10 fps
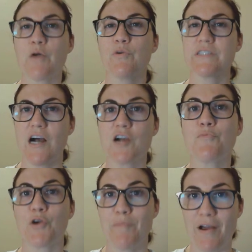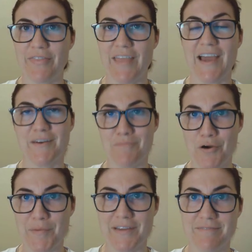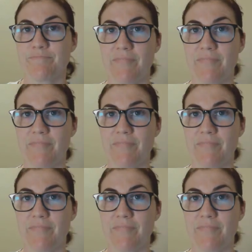We'll talk more about that in a moment.